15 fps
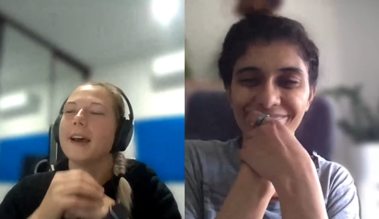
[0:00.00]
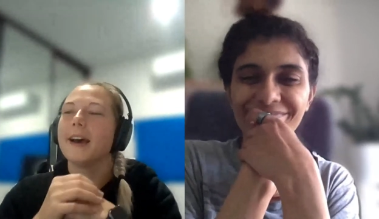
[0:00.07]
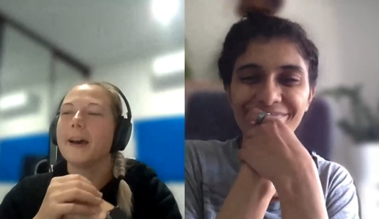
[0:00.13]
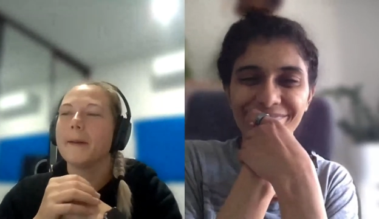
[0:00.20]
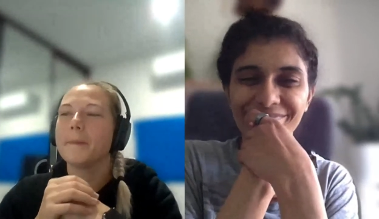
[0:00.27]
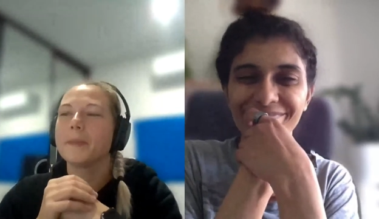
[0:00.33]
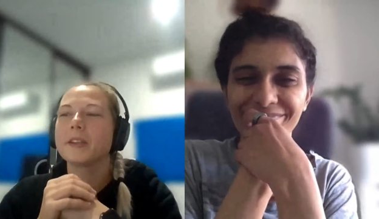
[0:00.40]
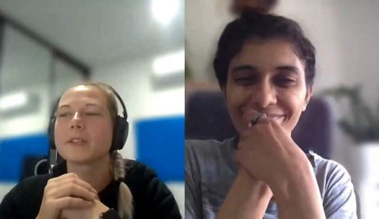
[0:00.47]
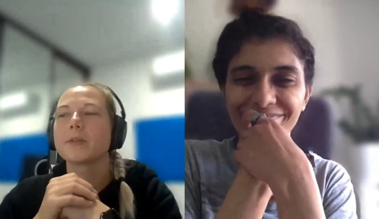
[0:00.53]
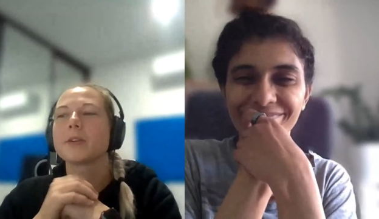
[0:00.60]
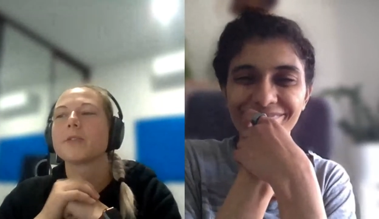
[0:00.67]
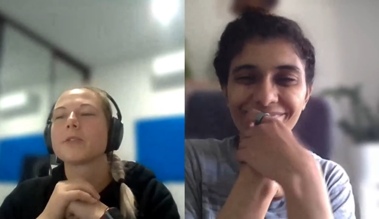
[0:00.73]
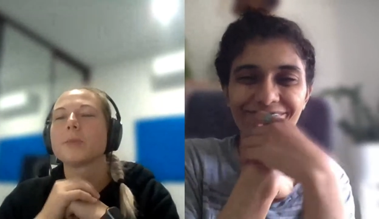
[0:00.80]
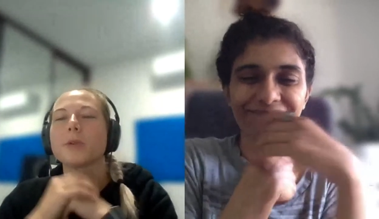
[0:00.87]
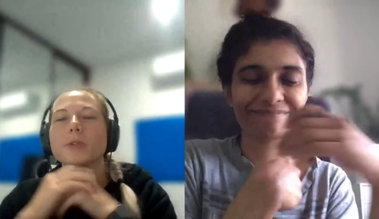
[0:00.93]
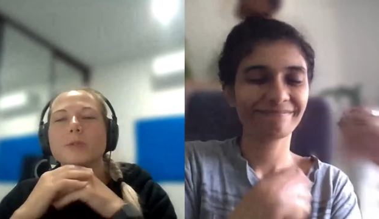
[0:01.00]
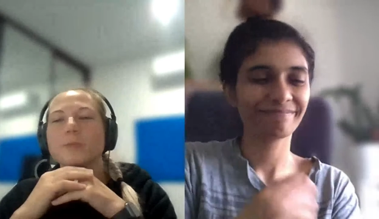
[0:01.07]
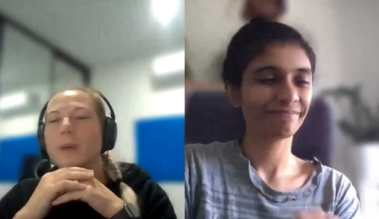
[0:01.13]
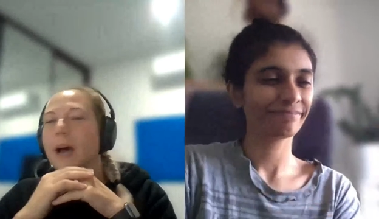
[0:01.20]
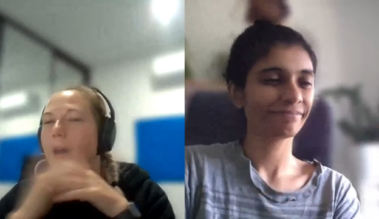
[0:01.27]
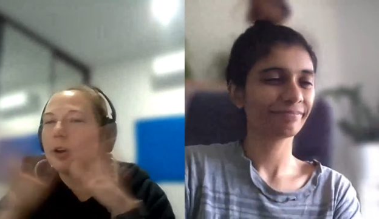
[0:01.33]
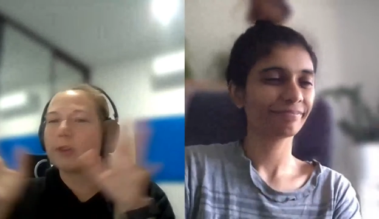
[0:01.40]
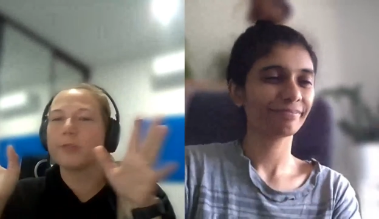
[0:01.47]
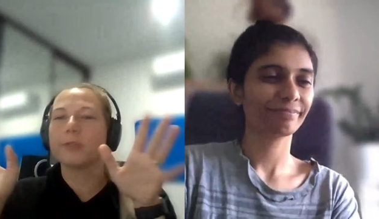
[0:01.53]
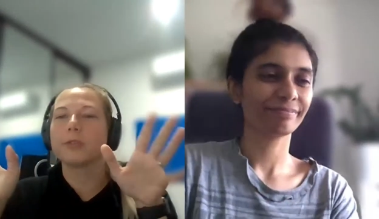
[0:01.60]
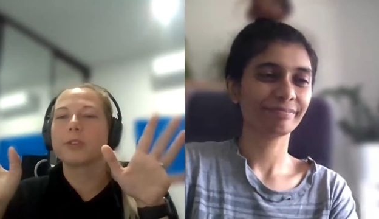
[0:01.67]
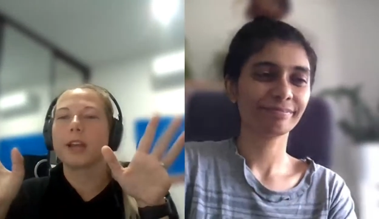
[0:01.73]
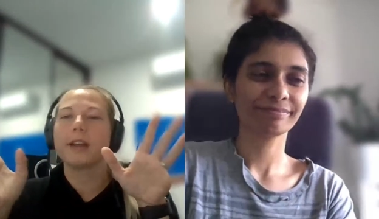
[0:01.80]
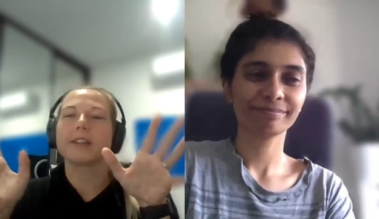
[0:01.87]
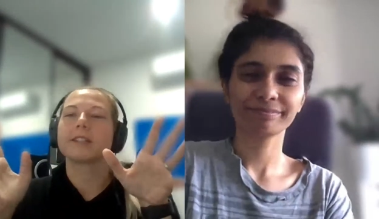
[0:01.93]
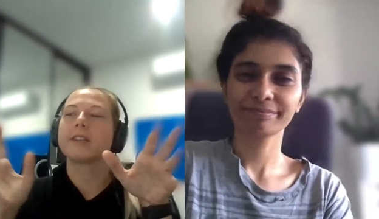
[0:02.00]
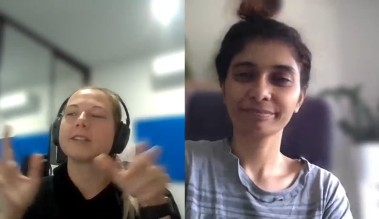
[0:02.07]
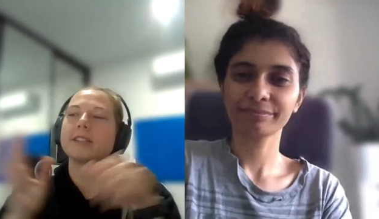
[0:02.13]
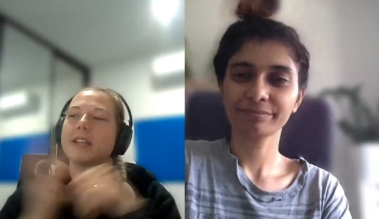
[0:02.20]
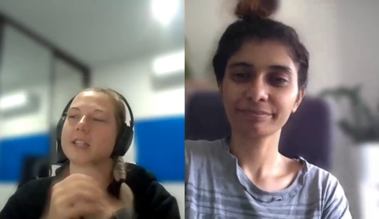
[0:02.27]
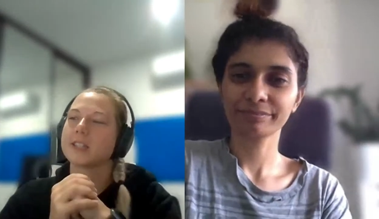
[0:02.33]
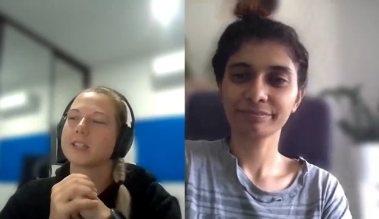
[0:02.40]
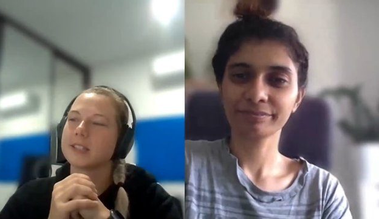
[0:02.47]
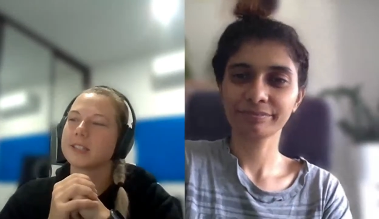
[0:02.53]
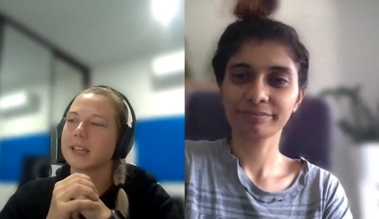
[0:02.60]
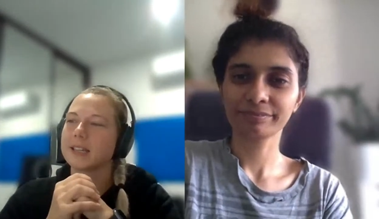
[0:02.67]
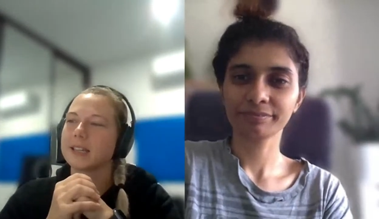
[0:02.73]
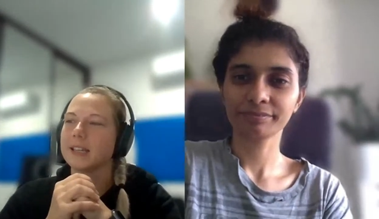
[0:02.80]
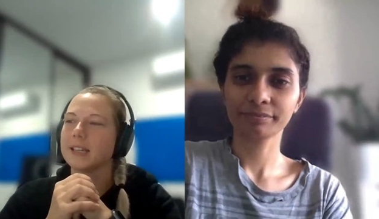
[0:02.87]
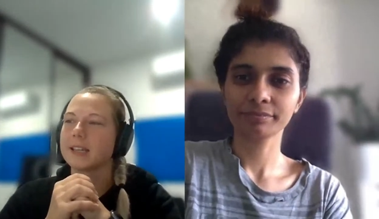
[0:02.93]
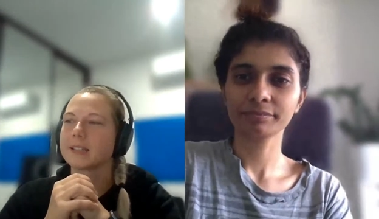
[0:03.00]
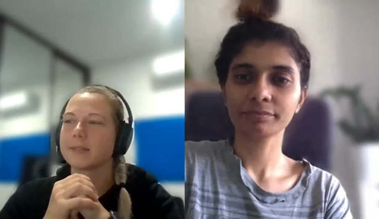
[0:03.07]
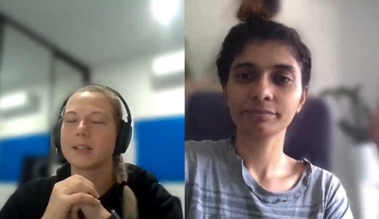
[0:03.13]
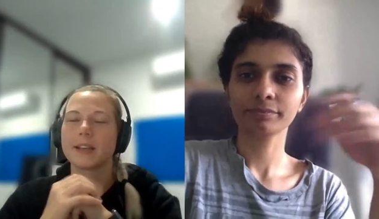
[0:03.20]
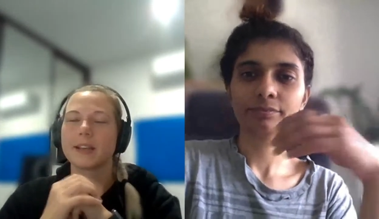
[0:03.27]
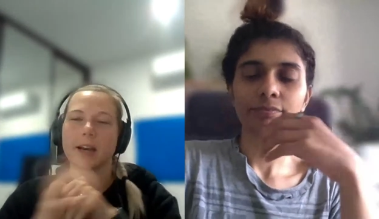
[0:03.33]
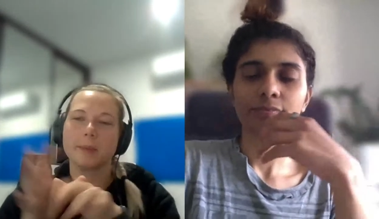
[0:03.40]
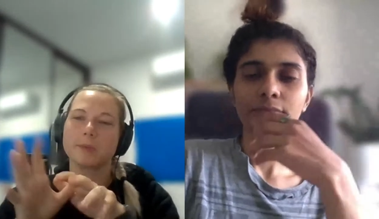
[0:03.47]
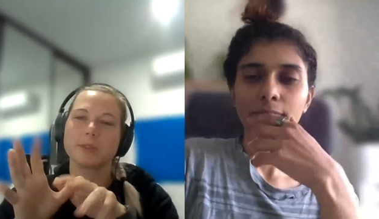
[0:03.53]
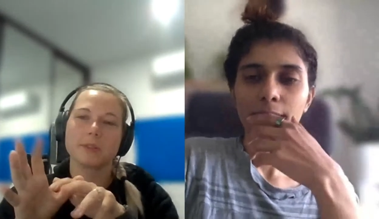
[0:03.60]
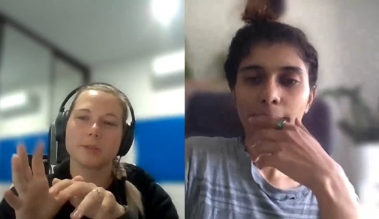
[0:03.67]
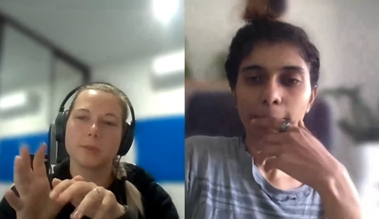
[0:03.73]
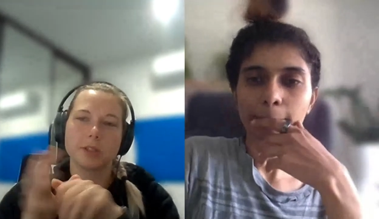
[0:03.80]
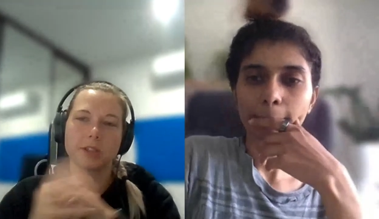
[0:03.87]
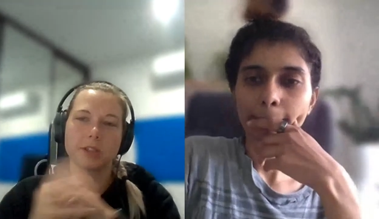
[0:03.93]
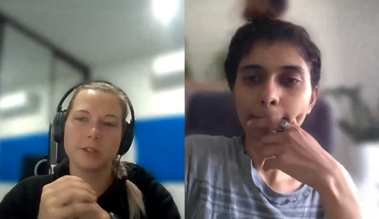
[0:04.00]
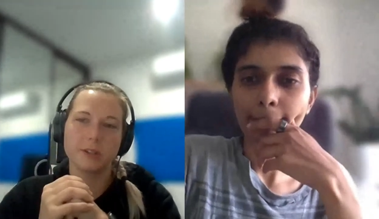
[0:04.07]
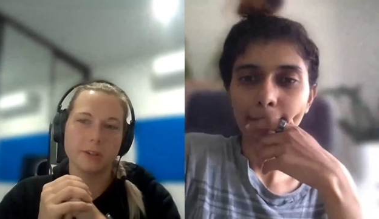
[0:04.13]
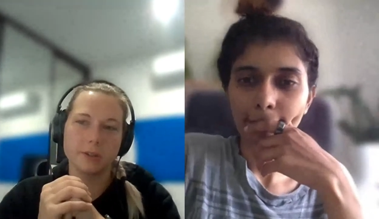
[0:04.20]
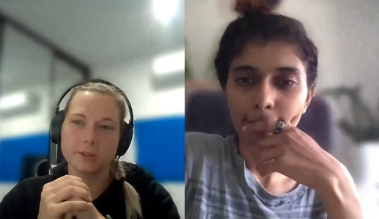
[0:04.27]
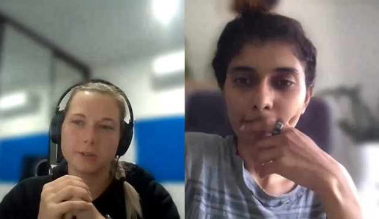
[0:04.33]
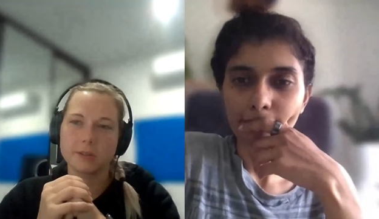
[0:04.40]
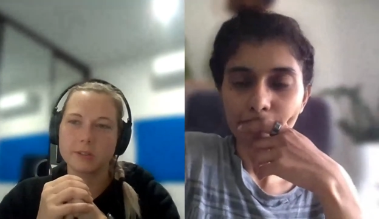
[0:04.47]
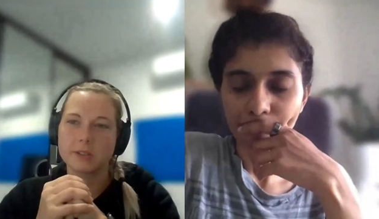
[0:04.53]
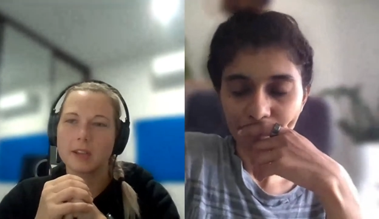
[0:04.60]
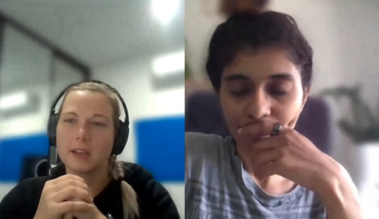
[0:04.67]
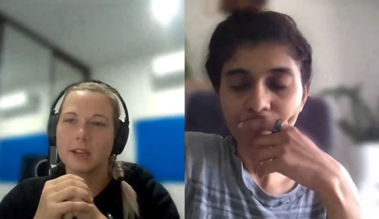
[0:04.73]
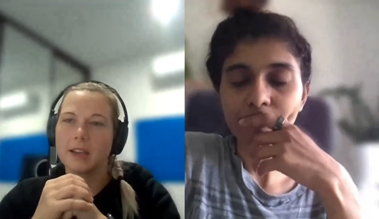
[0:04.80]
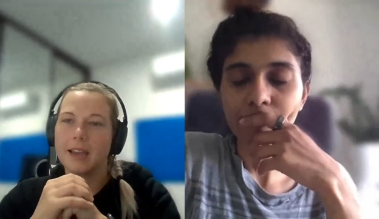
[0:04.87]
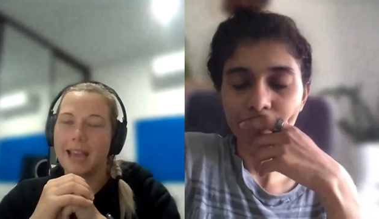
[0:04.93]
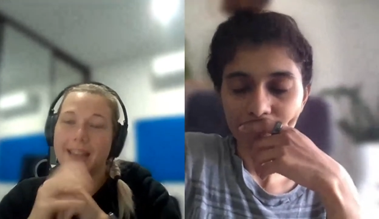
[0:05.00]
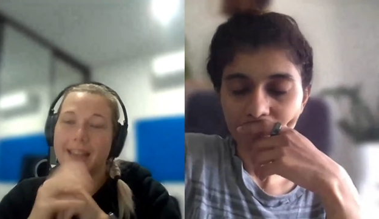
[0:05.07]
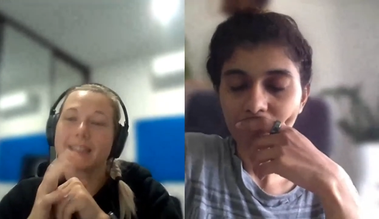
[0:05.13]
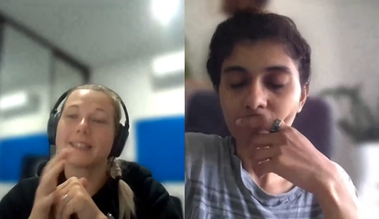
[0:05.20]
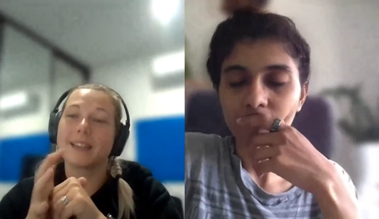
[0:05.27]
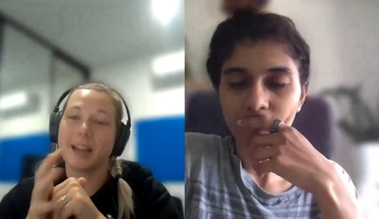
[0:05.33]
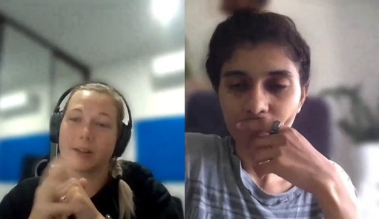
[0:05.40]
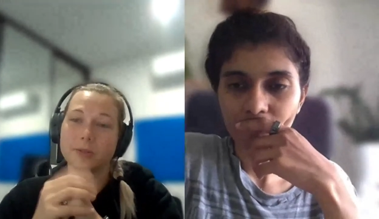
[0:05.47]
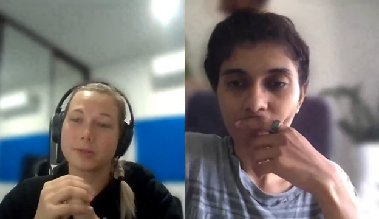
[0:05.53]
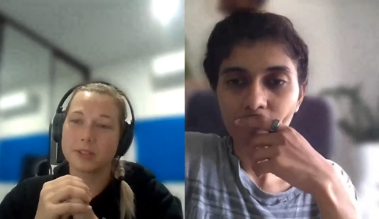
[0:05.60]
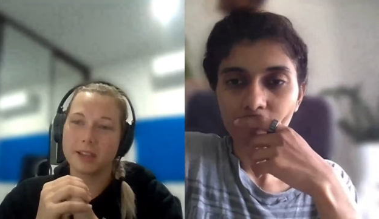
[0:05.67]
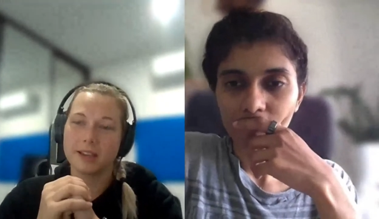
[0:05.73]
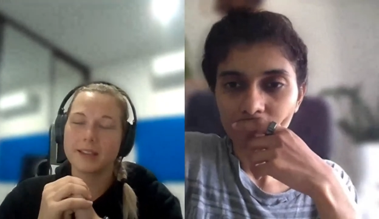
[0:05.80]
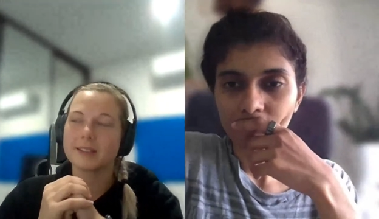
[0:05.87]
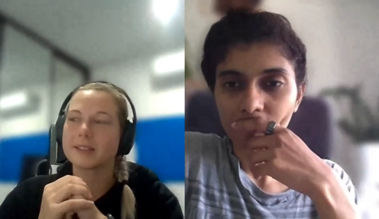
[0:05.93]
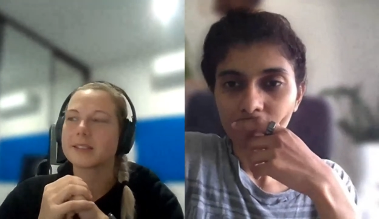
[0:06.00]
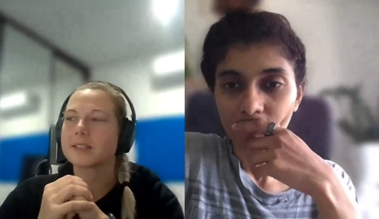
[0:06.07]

Speaker 1: um, is one of the most powerful characterization techniques when it comes to materials and nanoscience.